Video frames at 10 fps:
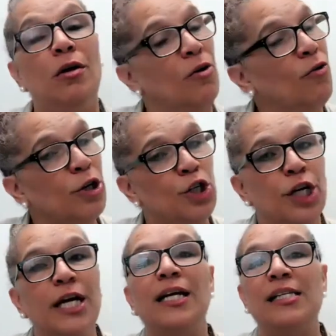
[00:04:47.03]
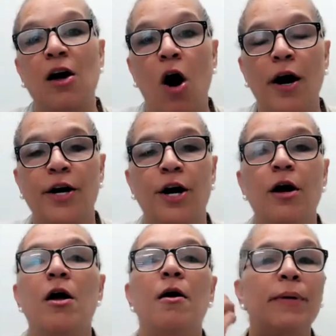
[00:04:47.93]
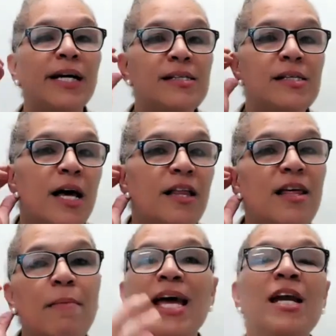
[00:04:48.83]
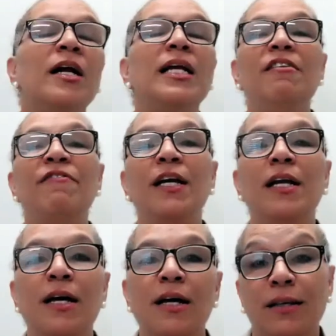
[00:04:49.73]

crushing it is harder, because they may not even,